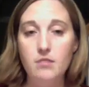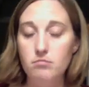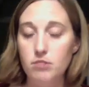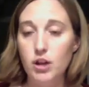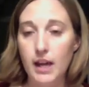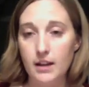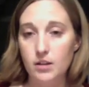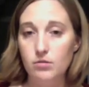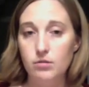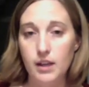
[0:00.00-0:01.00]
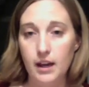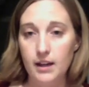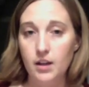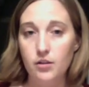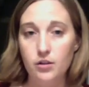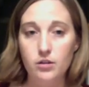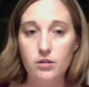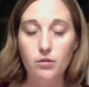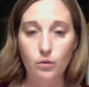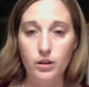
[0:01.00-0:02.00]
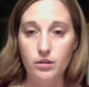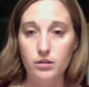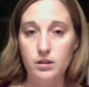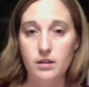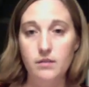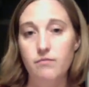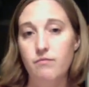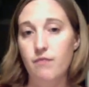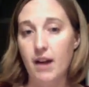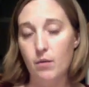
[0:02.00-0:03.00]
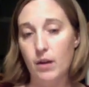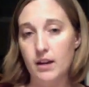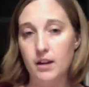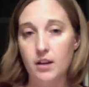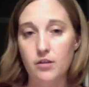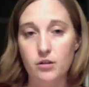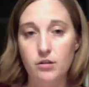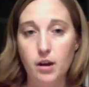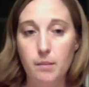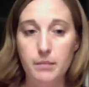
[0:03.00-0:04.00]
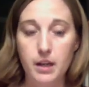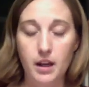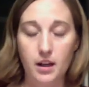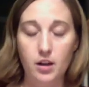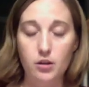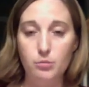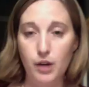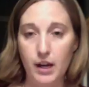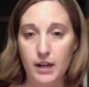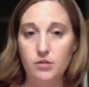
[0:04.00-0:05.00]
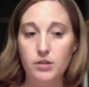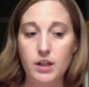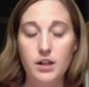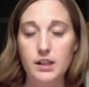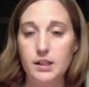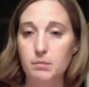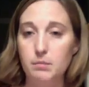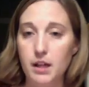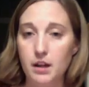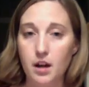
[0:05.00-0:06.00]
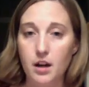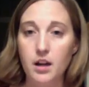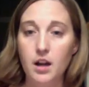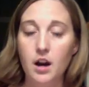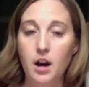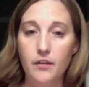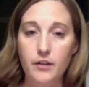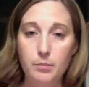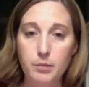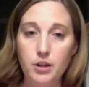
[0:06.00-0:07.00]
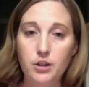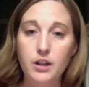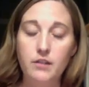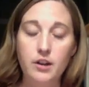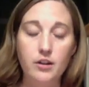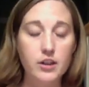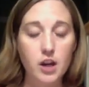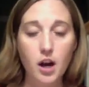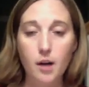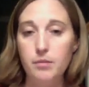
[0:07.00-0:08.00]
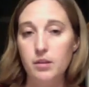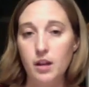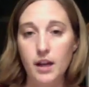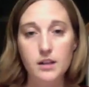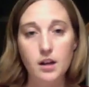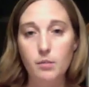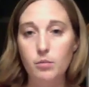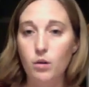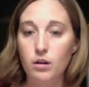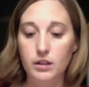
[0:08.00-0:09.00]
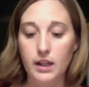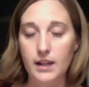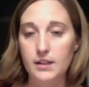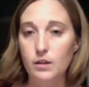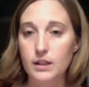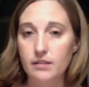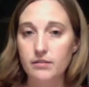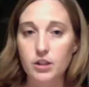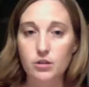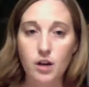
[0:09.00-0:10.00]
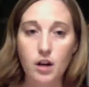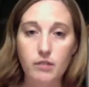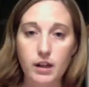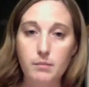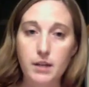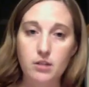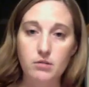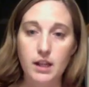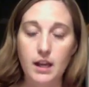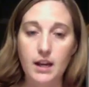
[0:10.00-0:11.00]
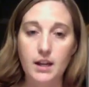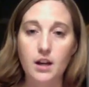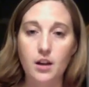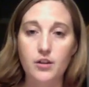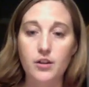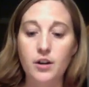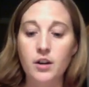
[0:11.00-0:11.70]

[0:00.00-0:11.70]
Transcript: You can't use any other oils that way, any other company, any other brand. doTERRA is big on their purity. They're the top of the line, top quality, and so I definitely do not recommend using any other